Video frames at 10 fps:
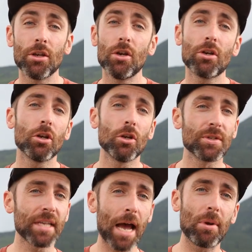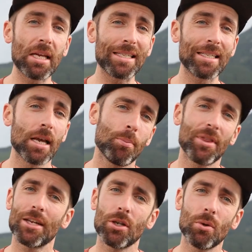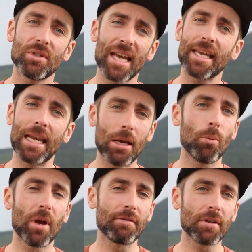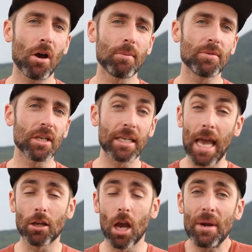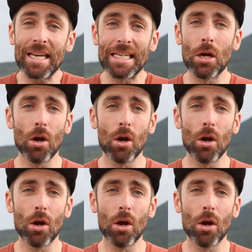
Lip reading: You can use tablets, but they do take a little bit of time to get going.